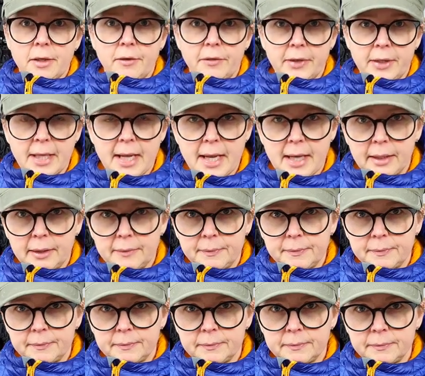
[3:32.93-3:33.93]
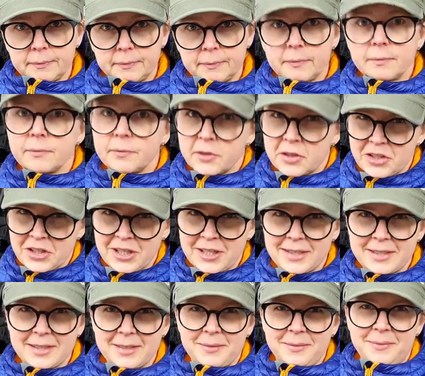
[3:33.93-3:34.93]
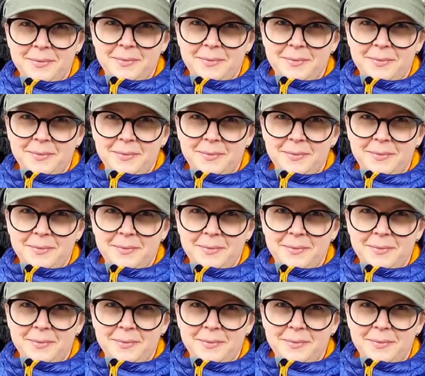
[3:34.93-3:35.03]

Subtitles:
of the can. Cheers.